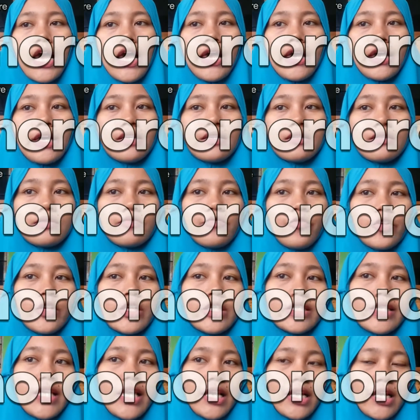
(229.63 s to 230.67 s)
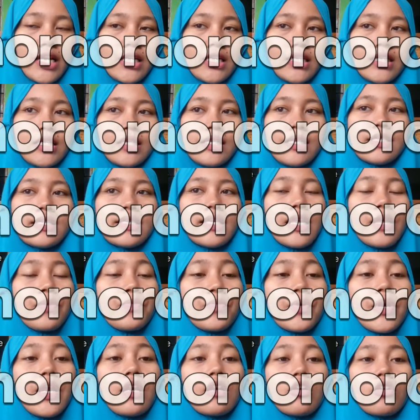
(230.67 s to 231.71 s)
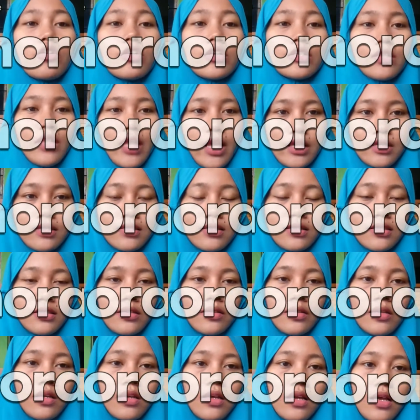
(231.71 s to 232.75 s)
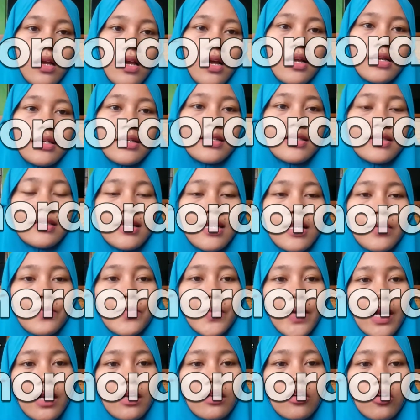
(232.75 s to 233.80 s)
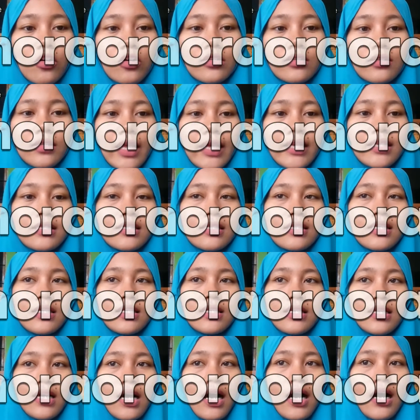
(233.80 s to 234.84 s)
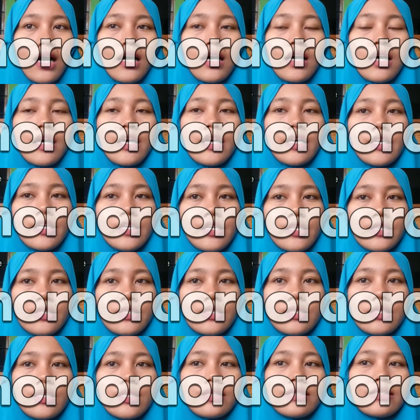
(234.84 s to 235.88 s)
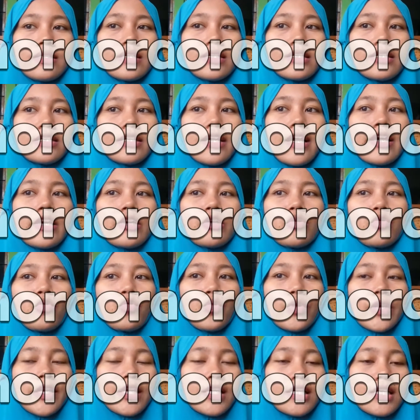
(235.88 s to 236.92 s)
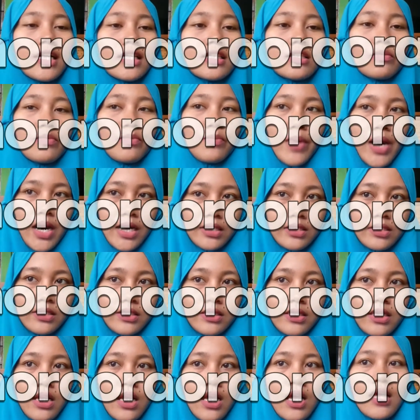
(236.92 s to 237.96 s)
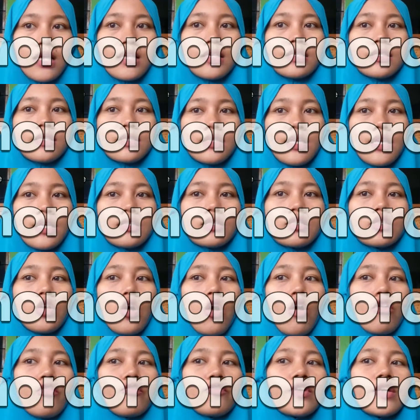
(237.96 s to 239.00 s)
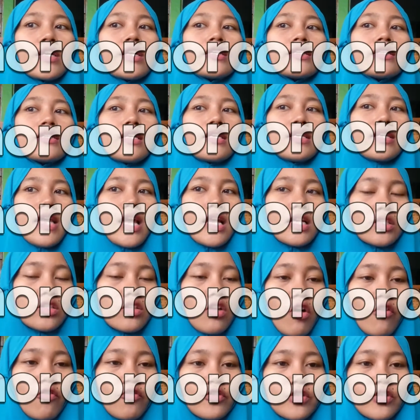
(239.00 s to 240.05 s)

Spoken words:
And for the second, the cerebral cortex. The cerebral cortex here is the gray wrinkled mass sits over the neck of